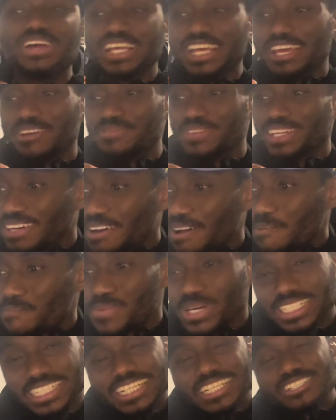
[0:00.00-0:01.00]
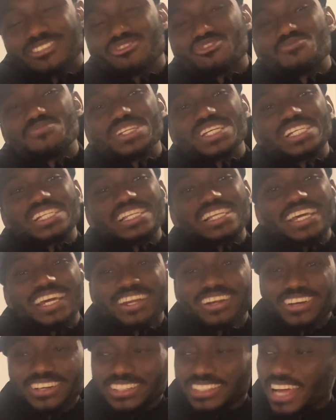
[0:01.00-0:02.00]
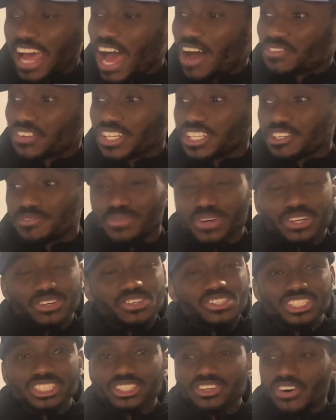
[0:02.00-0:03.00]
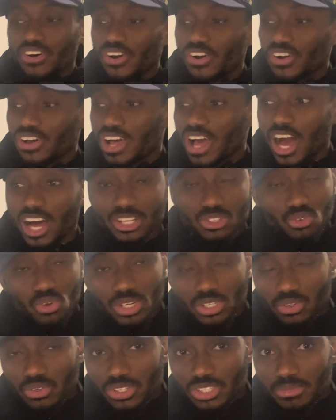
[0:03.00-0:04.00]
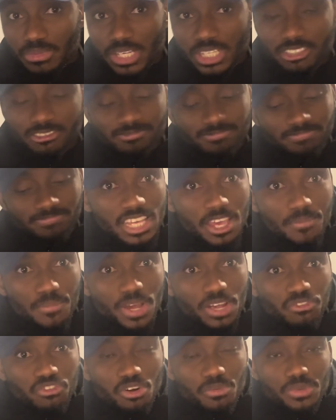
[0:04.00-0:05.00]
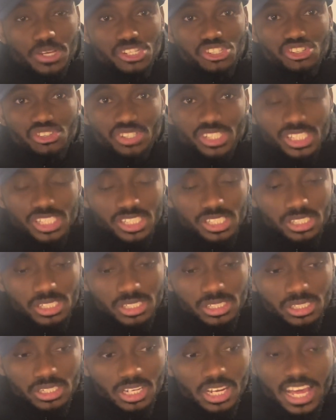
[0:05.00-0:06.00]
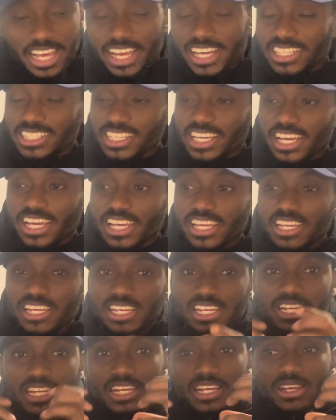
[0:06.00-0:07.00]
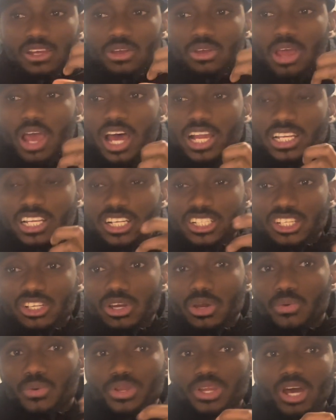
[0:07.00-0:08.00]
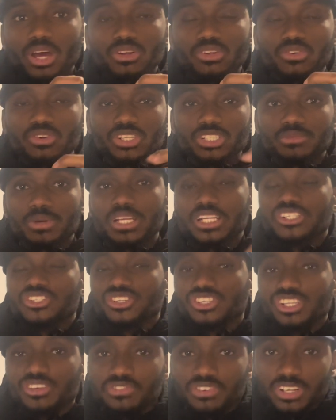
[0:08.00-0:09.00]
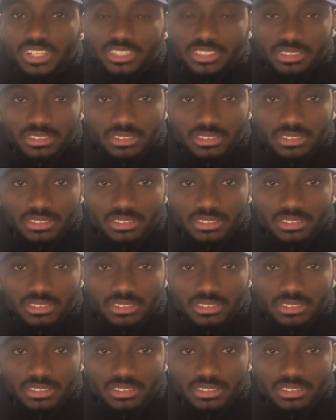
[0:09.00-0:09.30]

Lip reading: game. But yeah, 2 minutes later, after DiMarco scored, Antoine Grizmann came back from injury. Like I said, Atletico without Grizmann is a different.